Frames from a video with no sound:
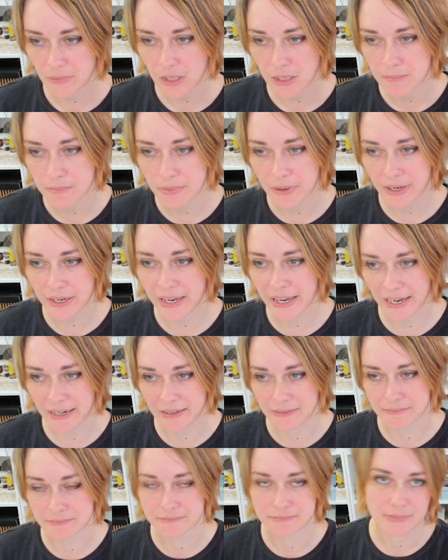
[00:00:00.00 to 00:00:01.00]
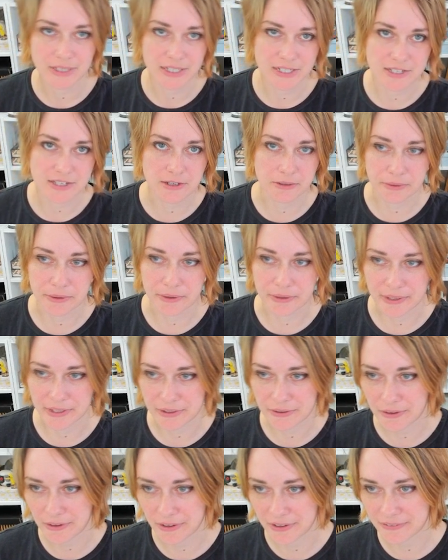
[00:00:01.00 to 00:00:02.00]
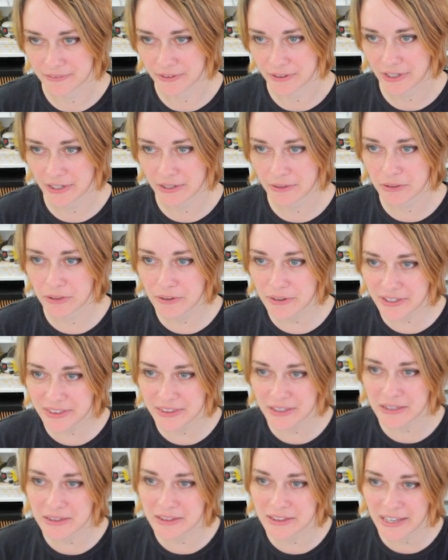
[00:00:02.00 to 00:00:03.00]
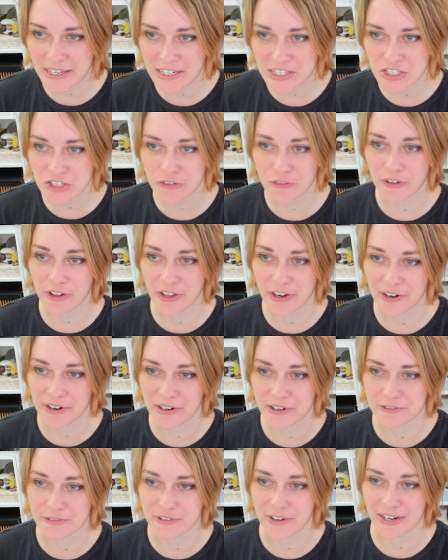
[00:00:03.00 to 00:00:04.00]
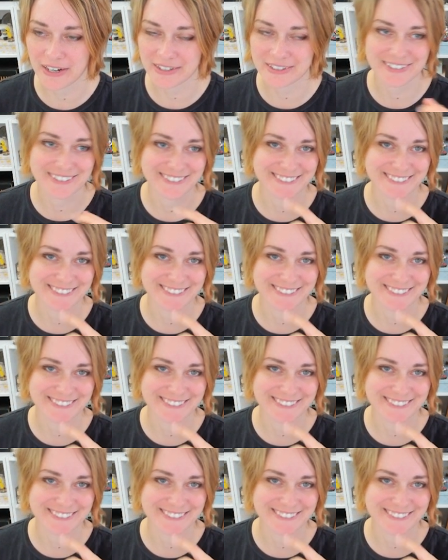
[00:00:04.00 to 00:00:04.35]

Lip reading: but again, it's a learning curve, okay? Look at that lens flare effect.